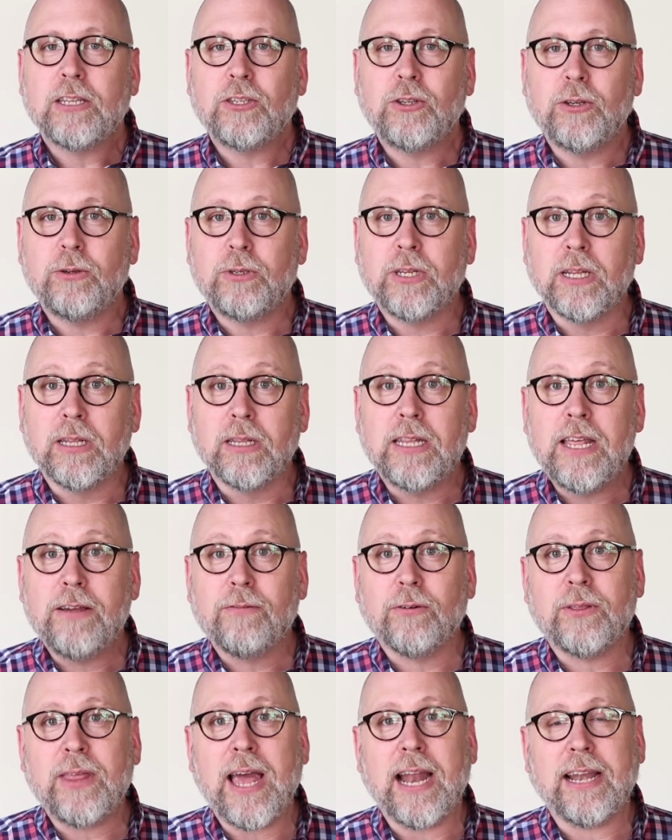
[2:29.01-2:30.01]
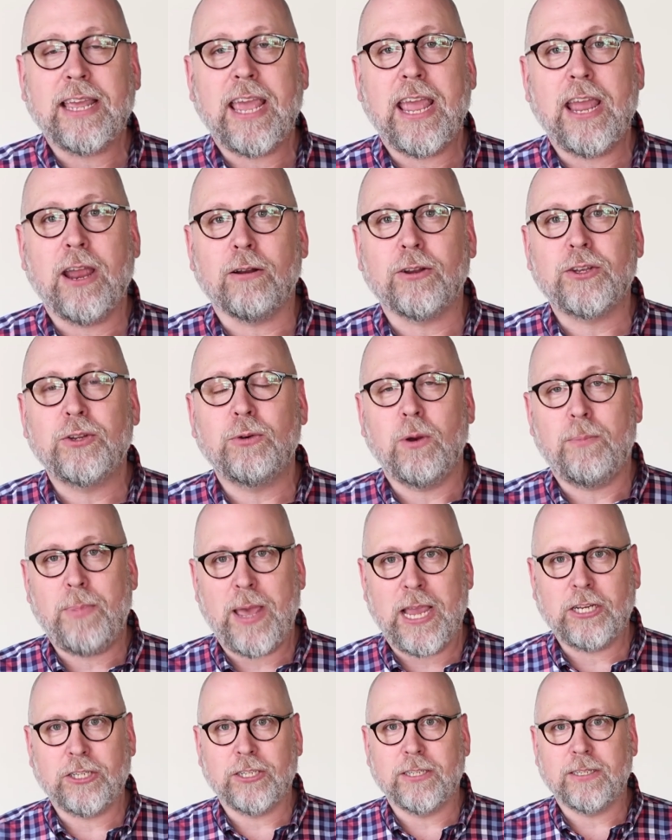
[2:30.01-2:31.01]
to deliver that care to a
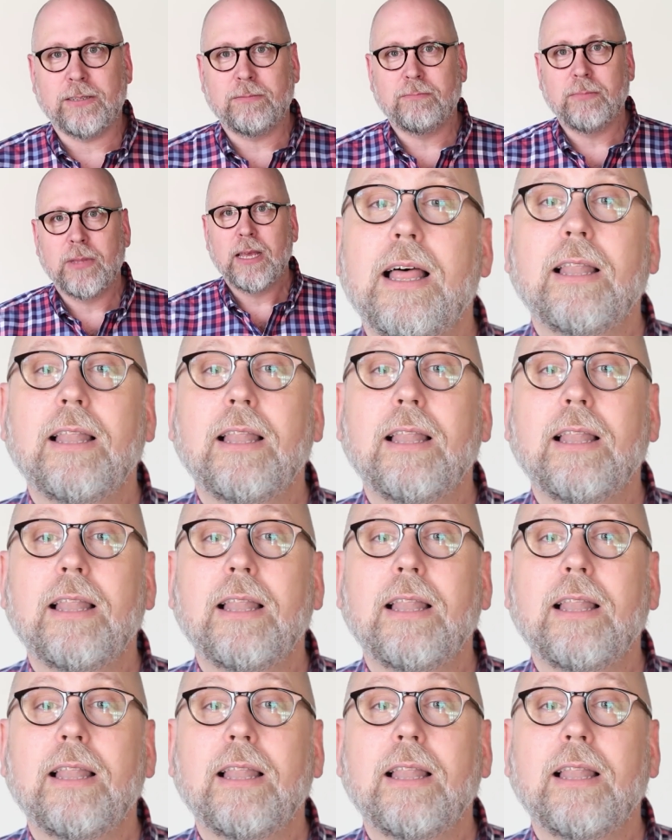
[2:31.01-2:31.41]
patient.